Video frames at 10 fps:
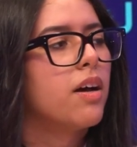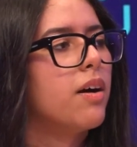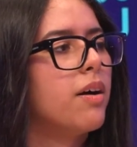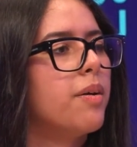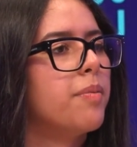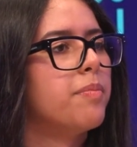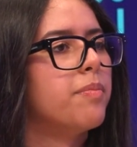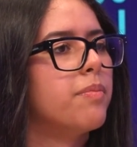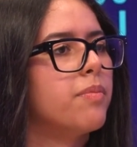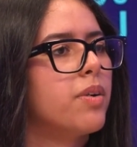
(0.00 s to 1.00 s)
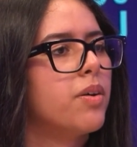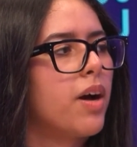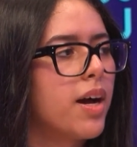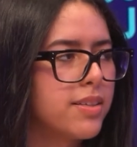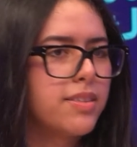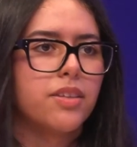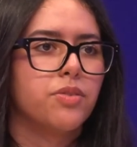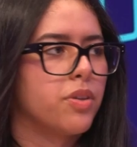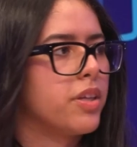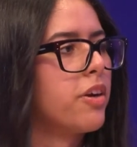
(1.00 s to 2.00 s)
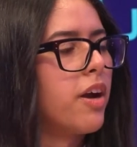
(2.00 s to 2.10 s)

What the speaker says: as I said earlier,